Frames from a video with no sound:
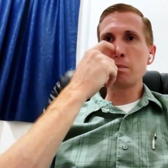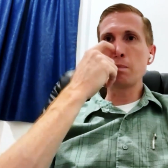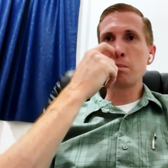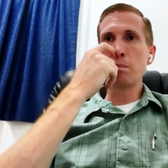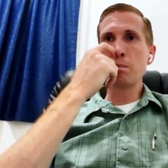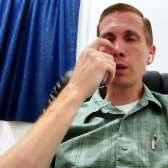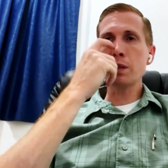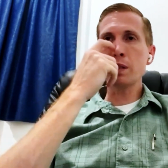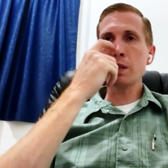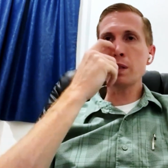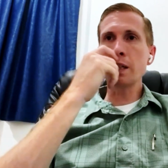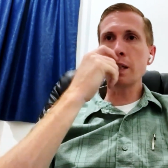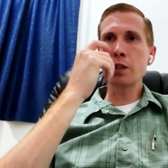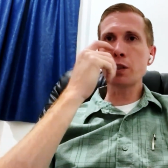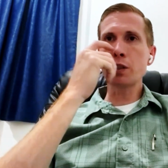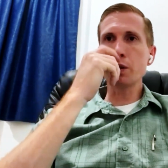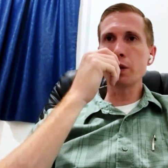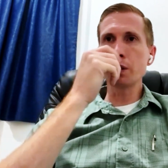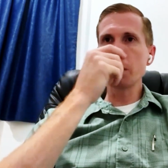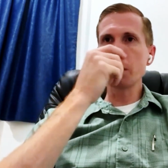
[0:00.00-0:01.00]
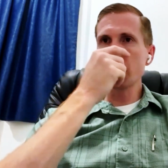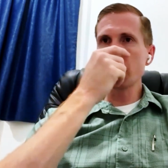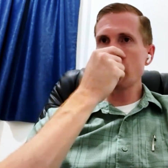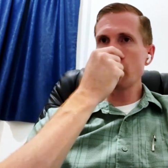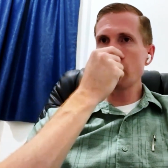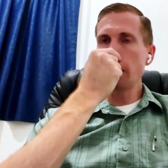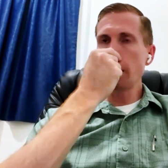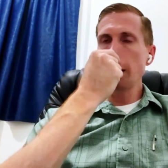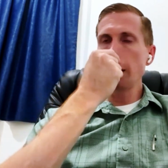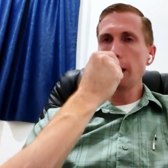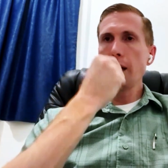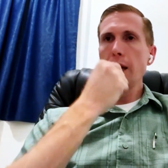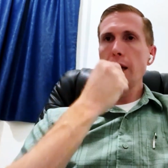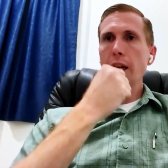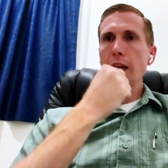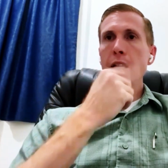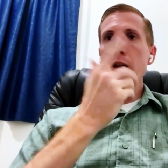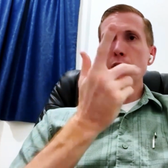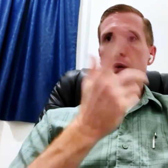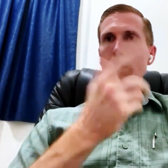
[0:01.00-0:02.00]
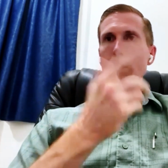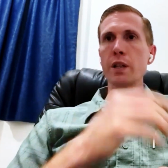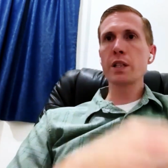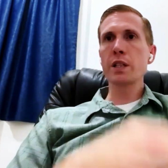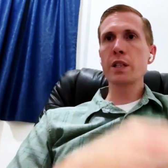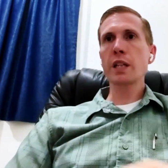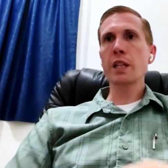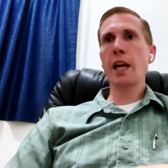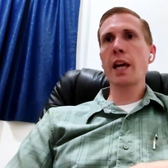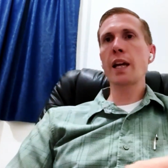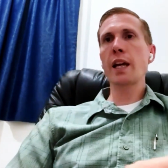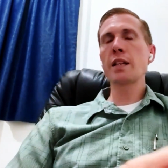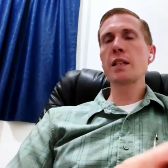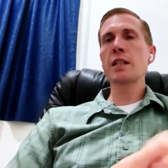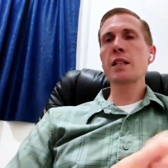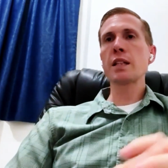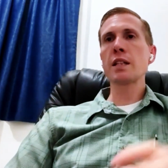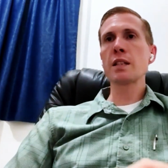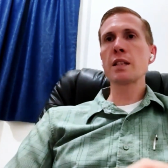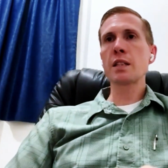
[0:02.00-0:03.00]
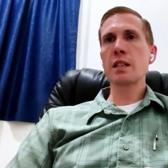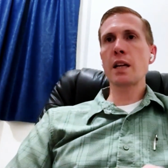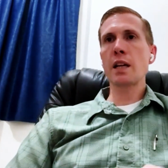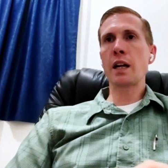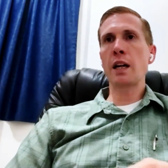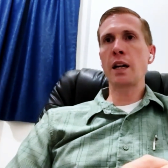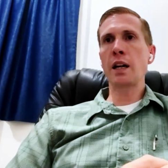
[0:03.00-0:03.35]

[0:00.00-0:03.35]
Mercy and Truth in Lawrence, Kansas